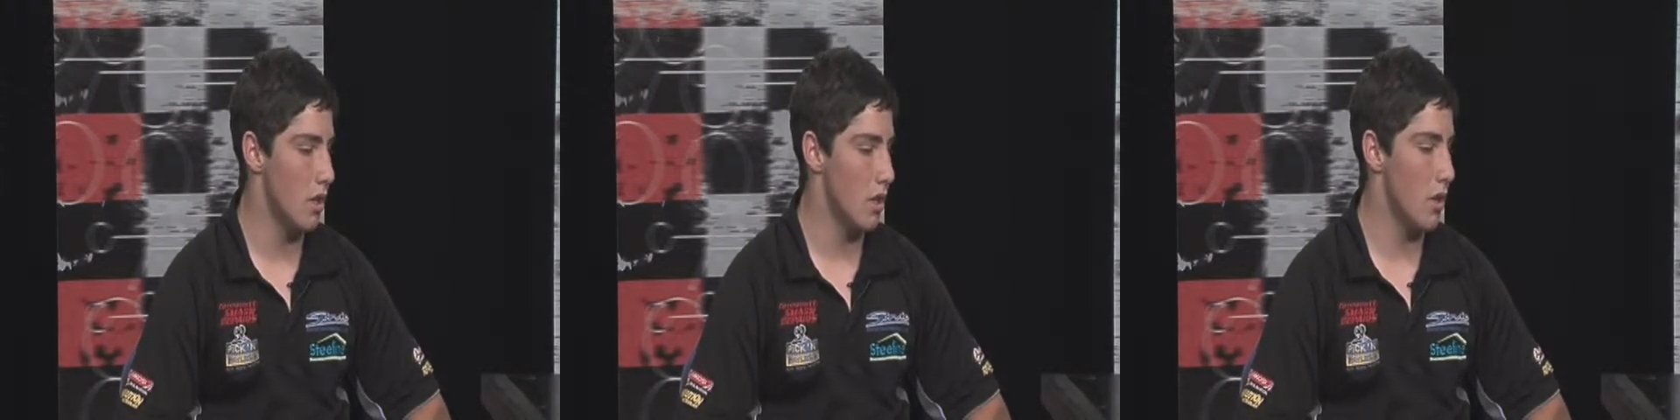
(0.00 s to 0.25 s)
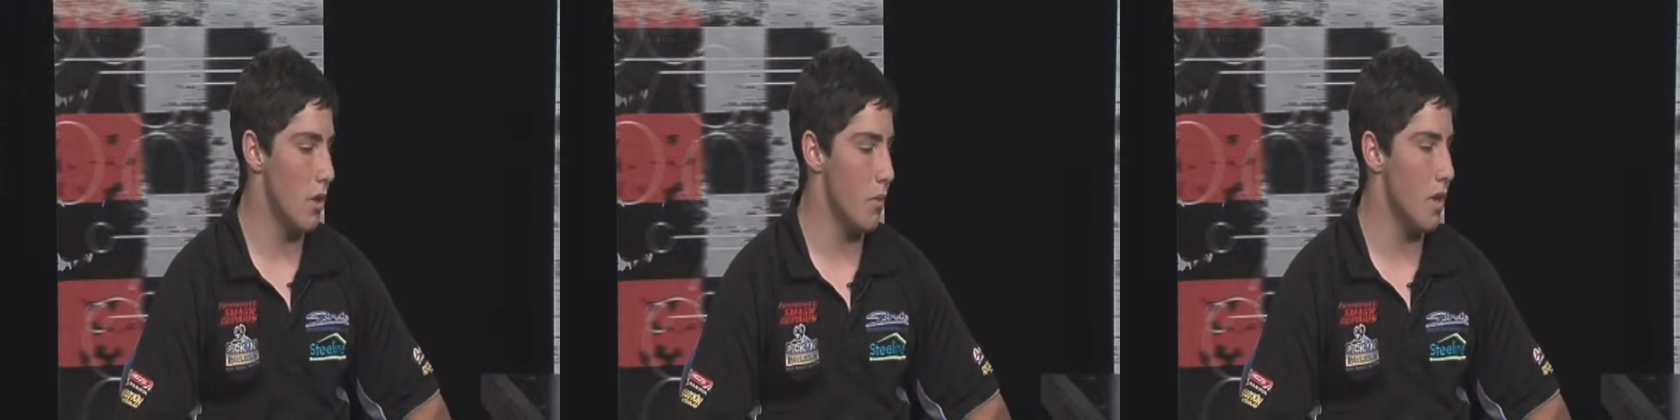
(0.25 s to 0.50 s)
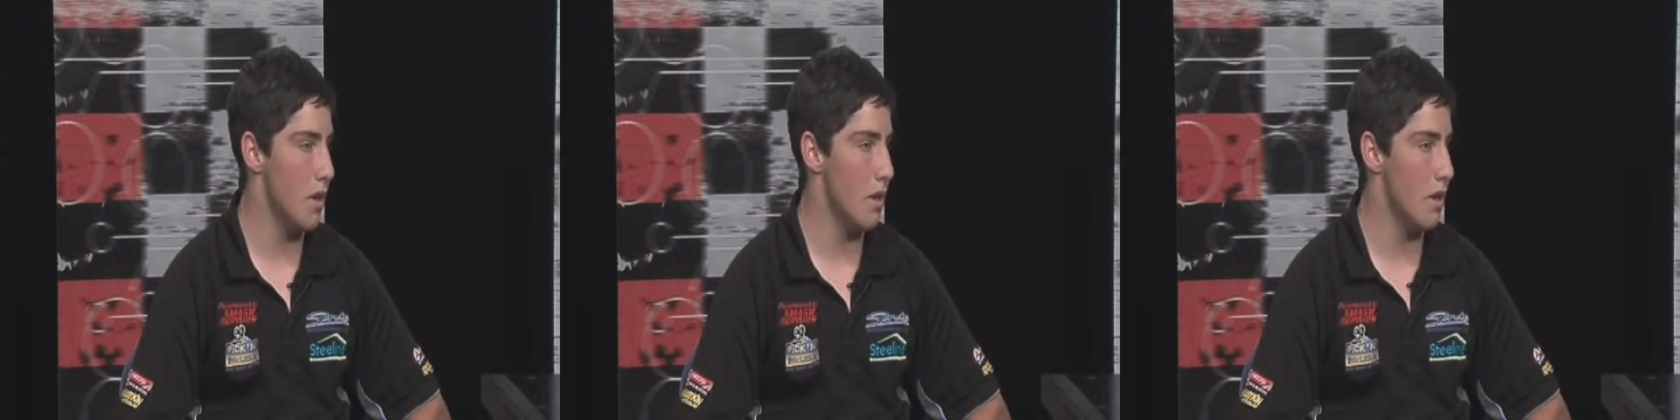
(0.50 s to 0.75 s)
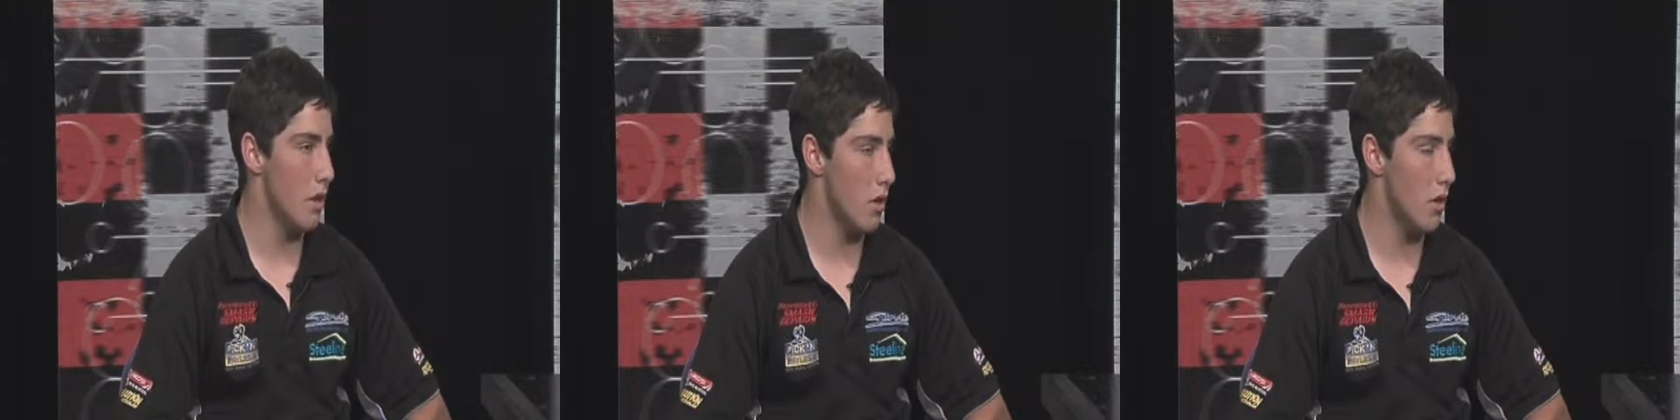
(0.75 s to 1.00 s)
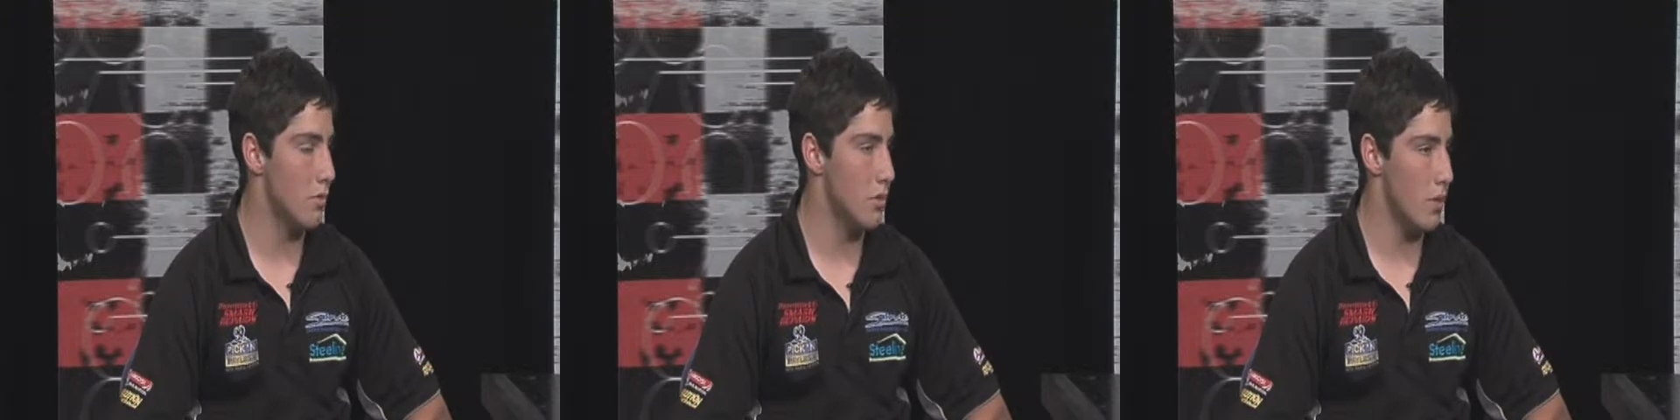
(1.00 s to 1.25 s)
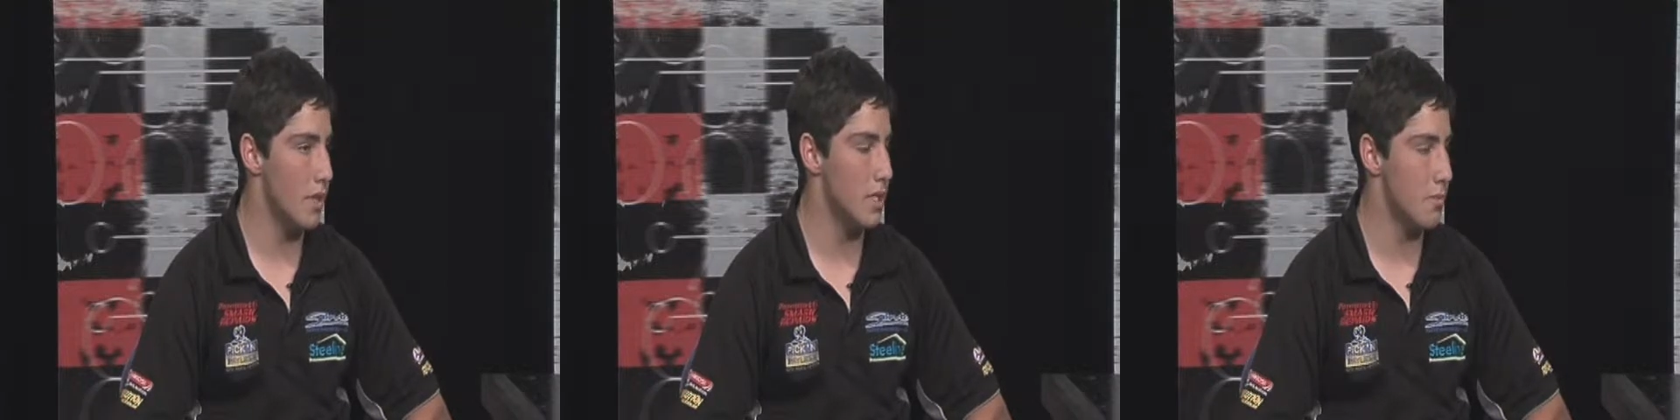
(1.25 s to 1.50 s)
you know, it was
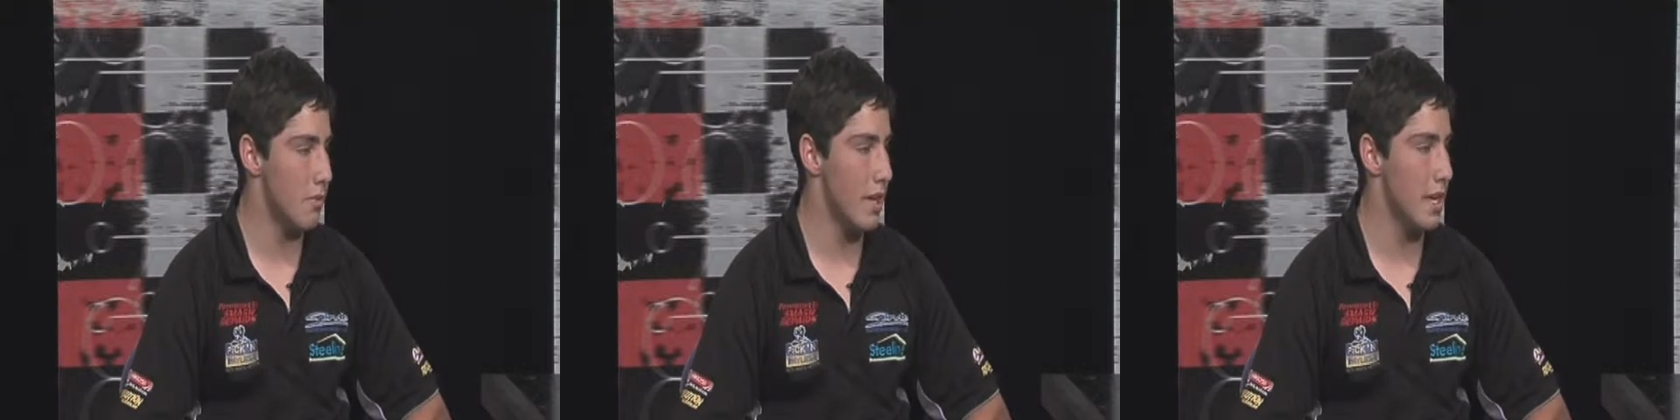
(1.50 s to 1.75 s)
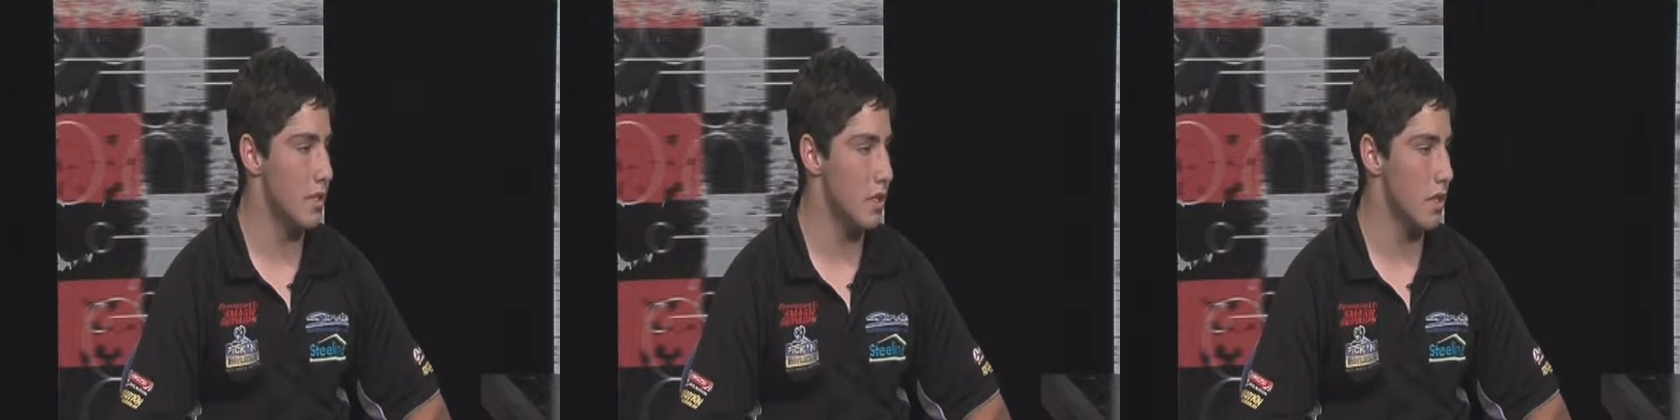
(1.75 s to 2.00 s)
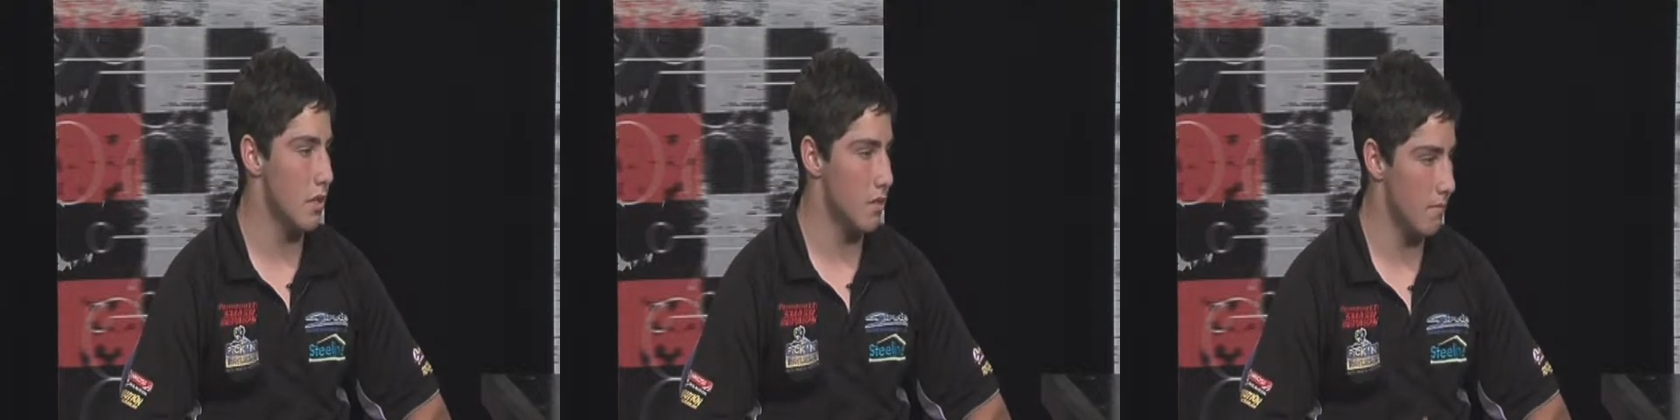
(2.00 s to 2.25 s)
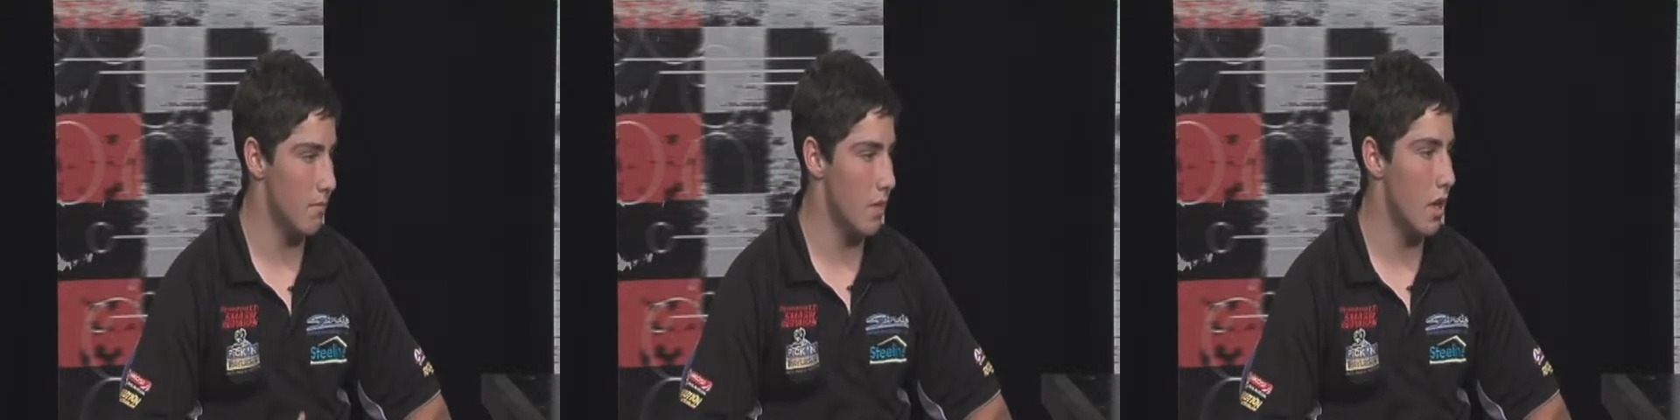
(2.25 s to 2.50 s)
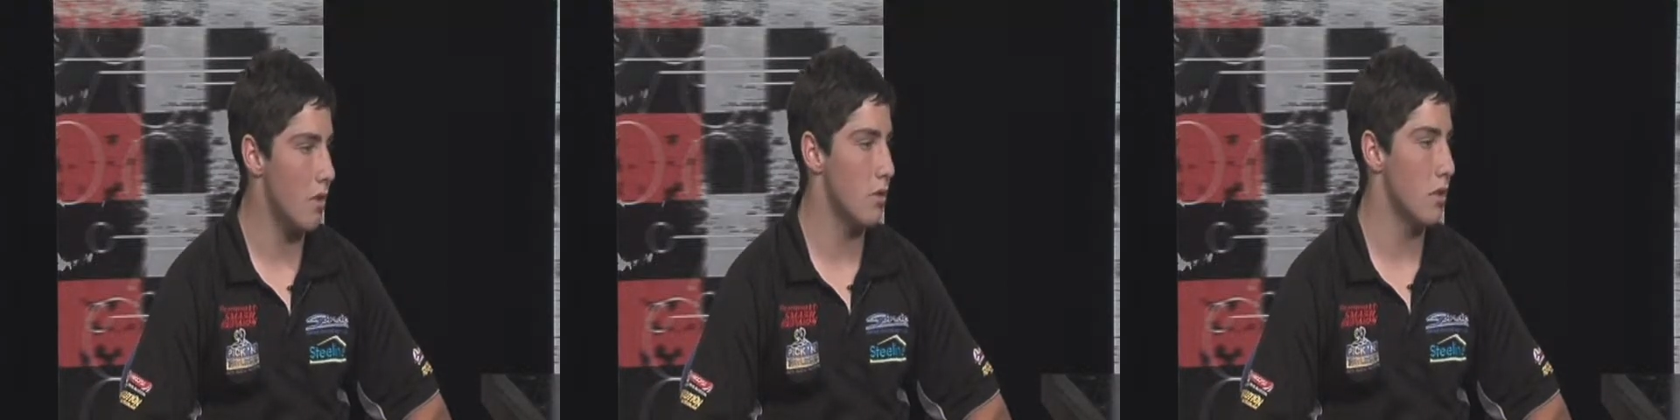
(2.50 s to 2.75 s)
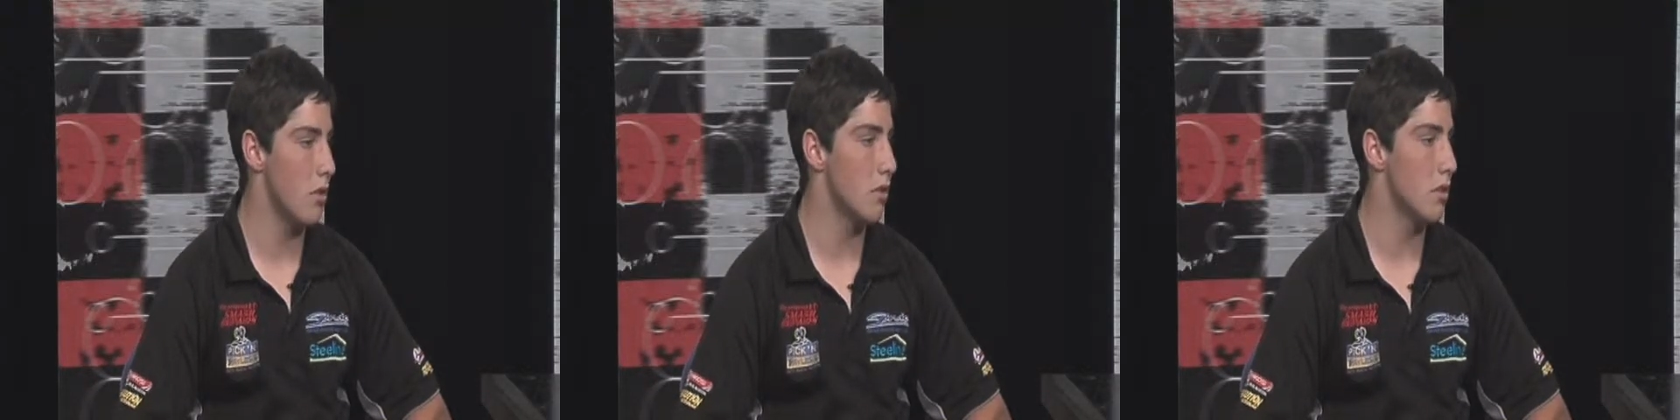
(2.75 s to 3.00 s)
always the plan to go
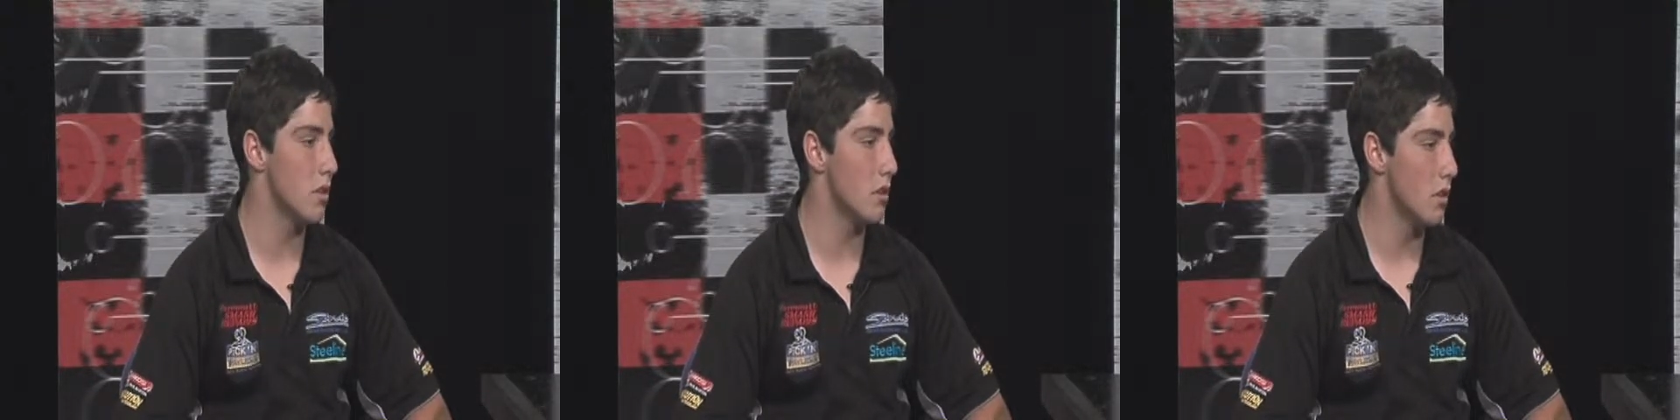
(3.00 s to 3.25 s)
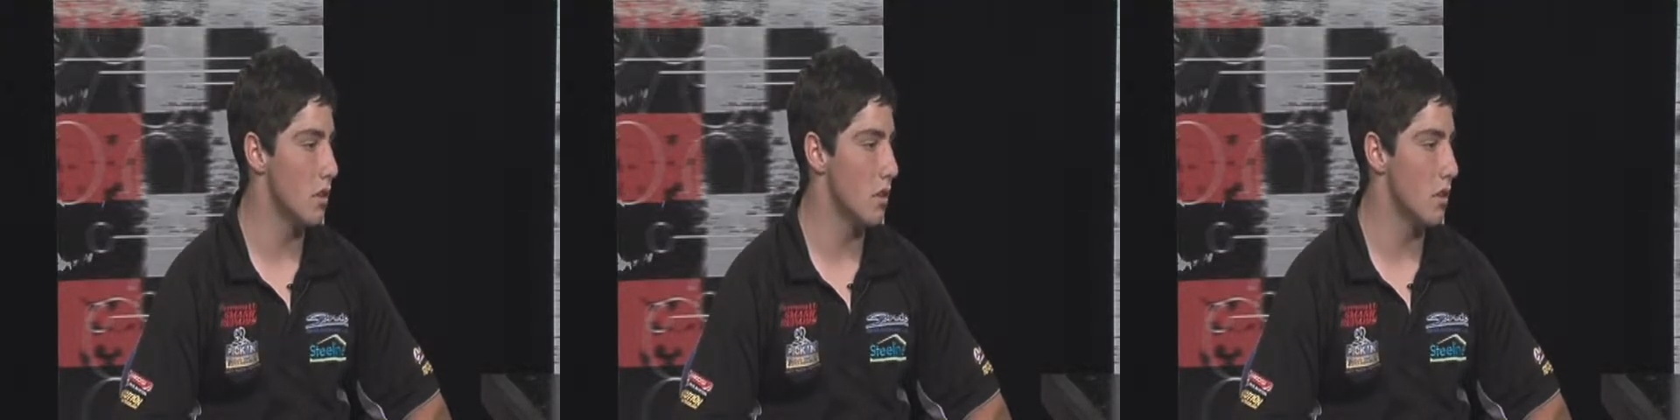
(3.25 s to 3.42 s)
along and